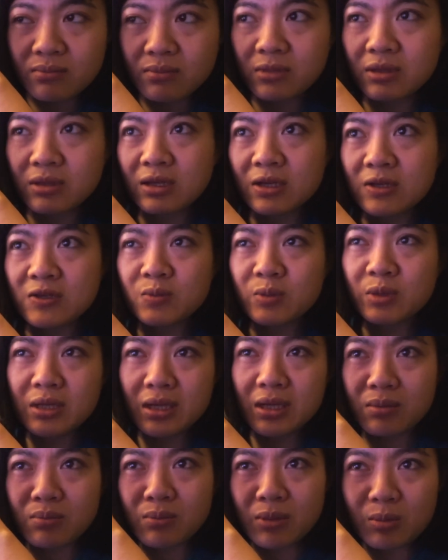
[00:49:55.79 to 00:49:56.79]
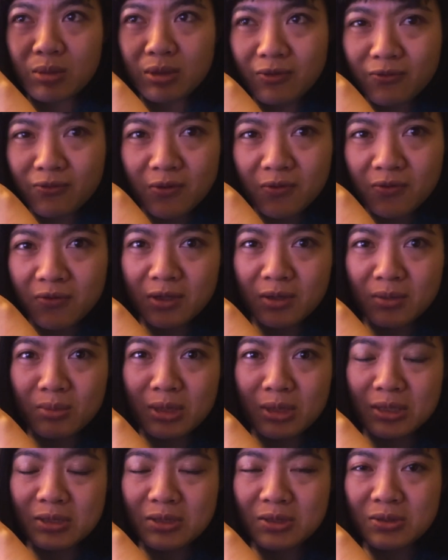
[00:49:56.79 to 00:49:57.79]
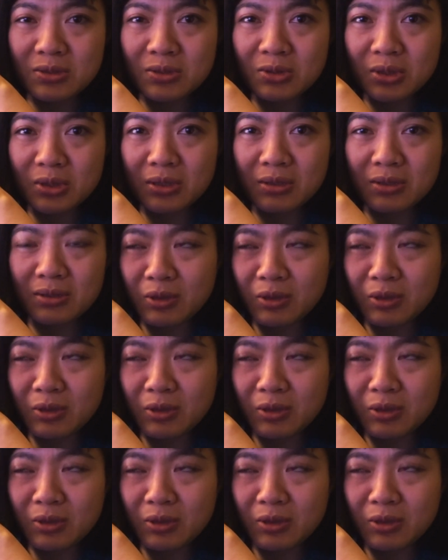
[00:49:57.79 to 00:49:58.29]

it takes me like maybe 15 minutes to,